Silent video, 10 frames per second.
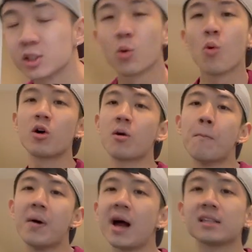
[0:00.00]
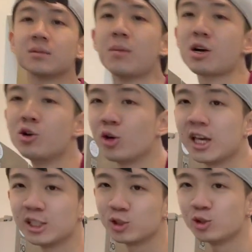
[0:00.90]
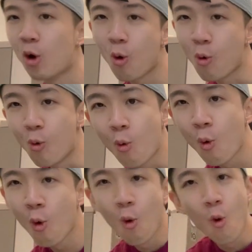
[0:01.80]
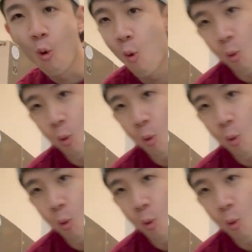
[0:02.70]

so welcome back to my cooking show. I